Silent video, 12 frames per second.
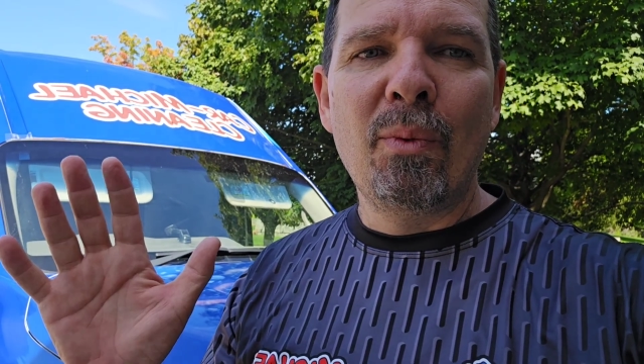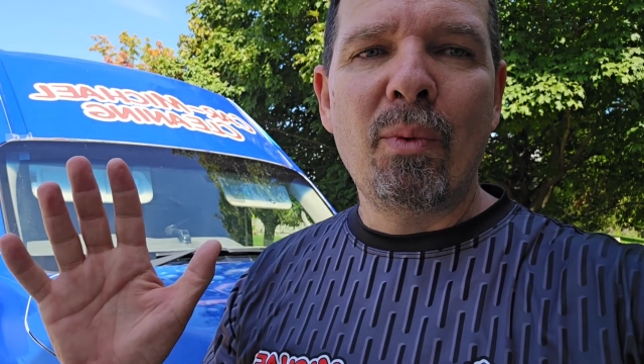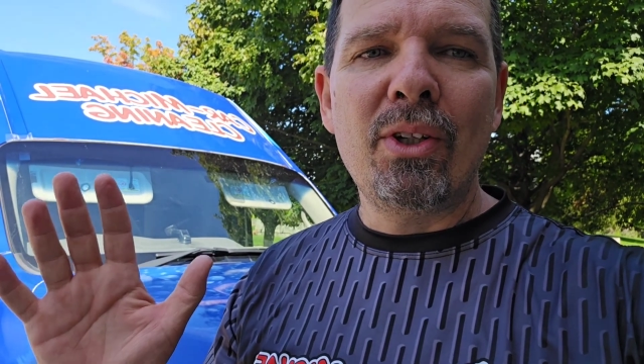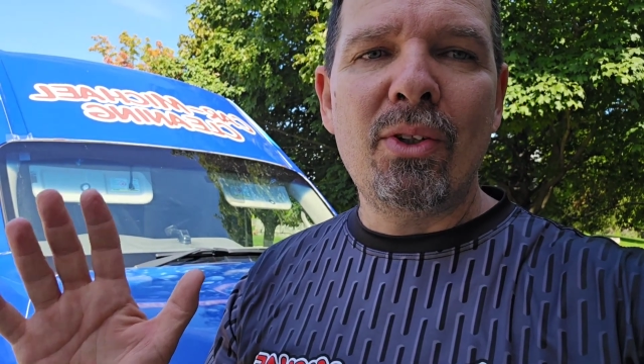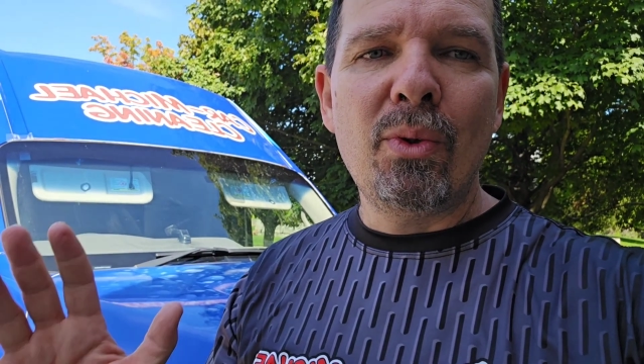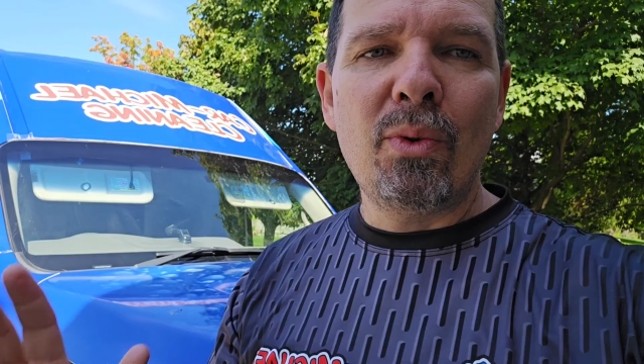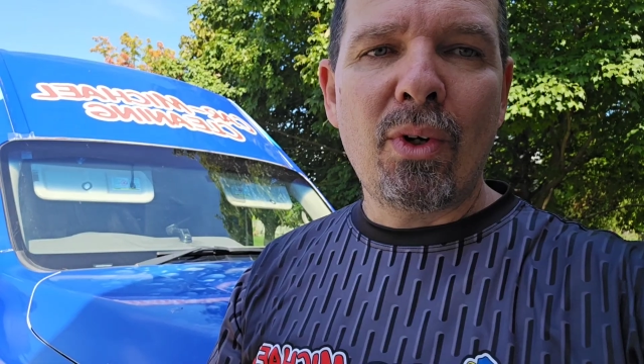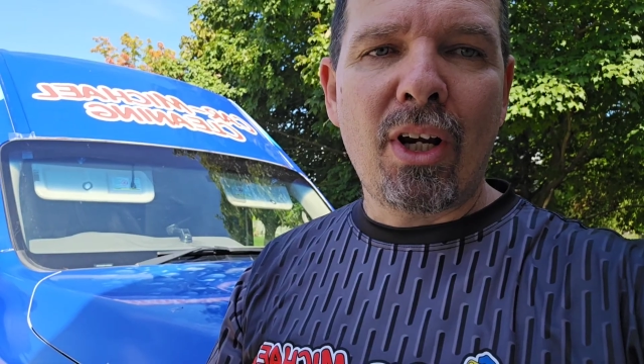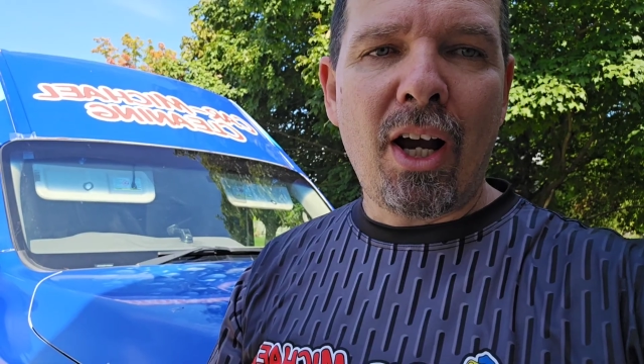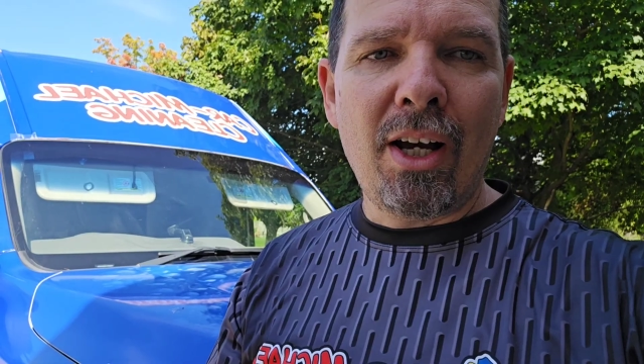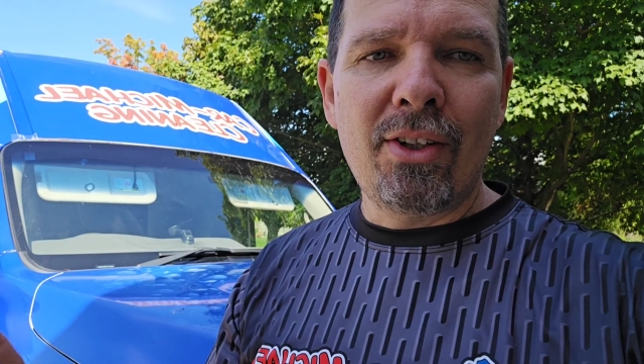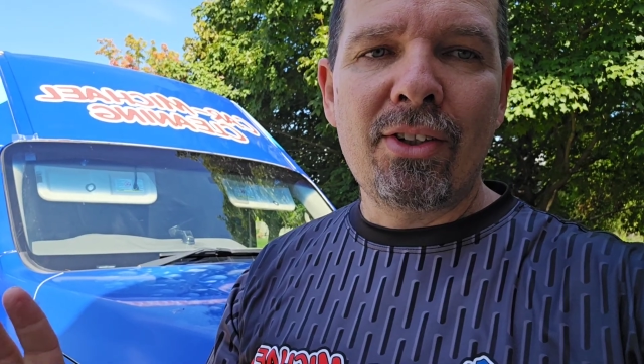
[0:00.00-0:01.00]
when you
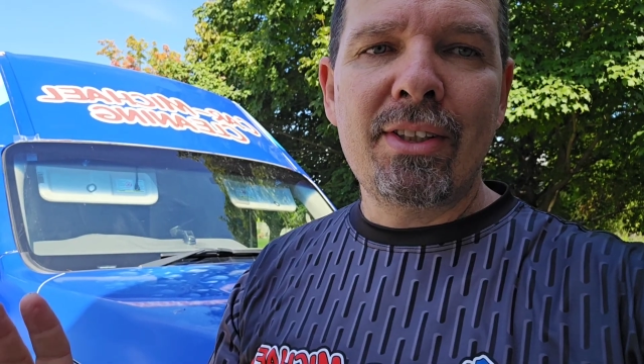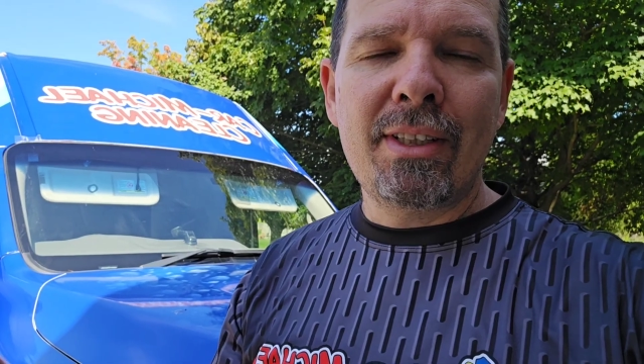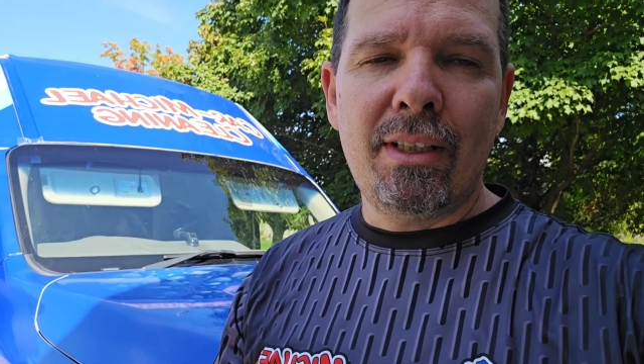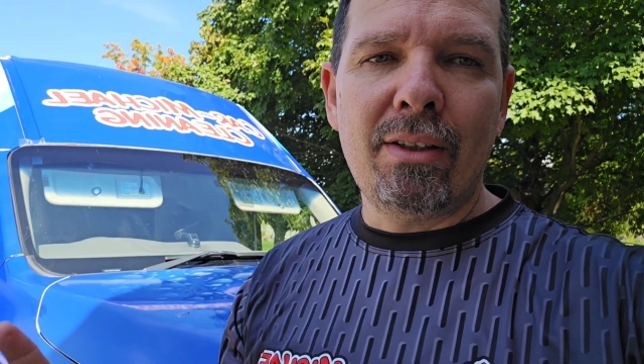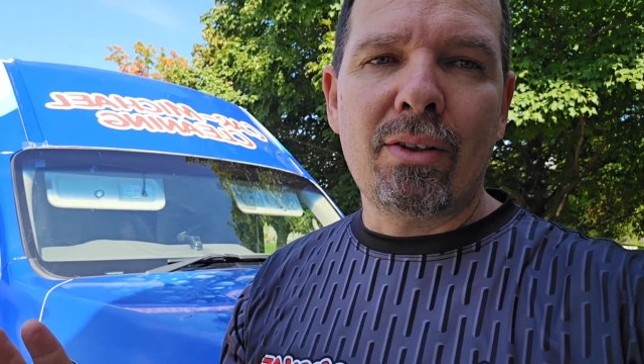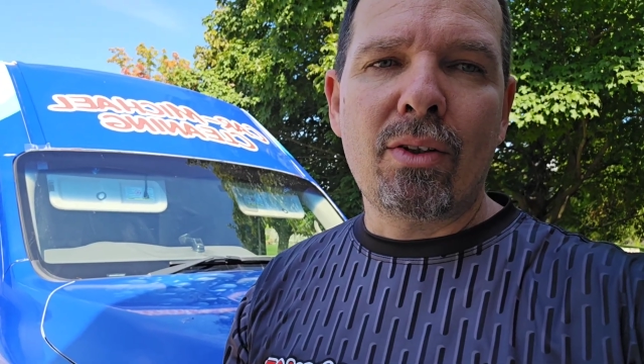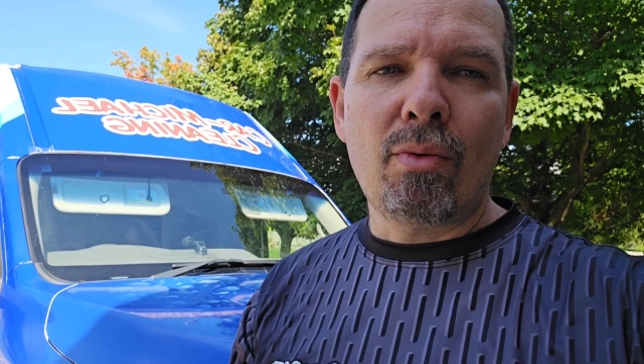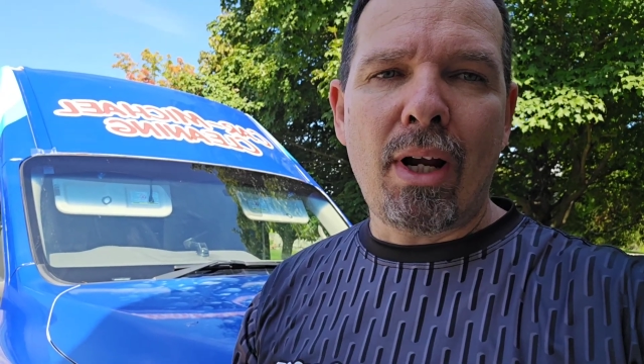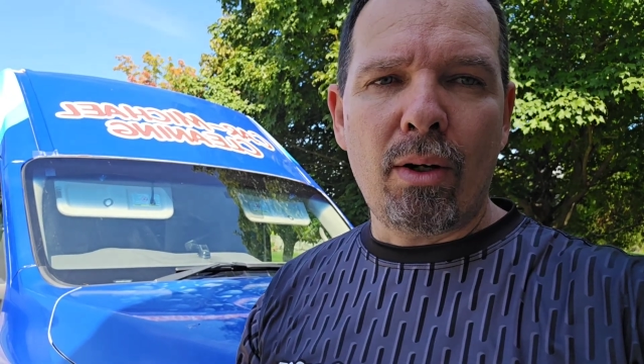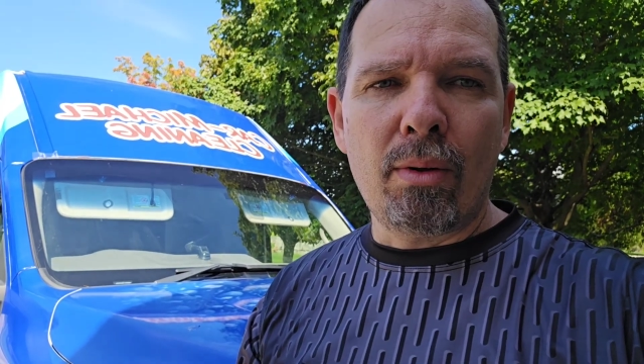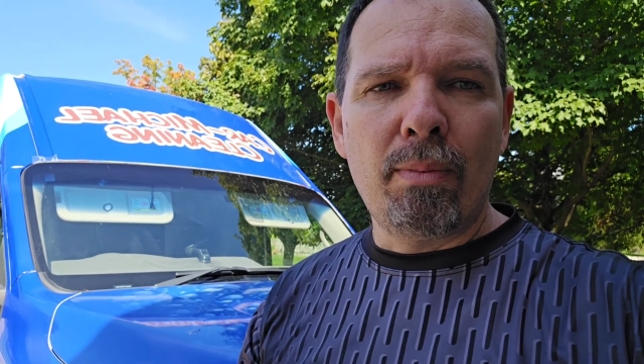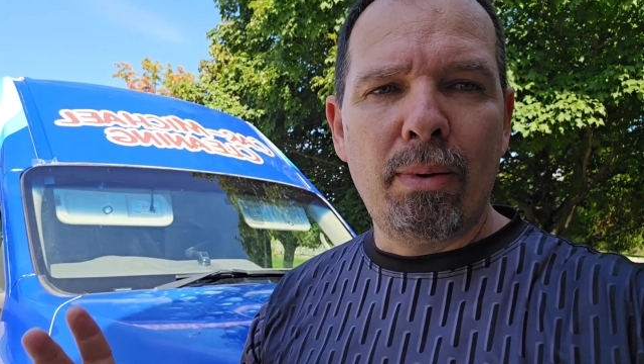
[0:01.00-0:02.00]
color seal grout.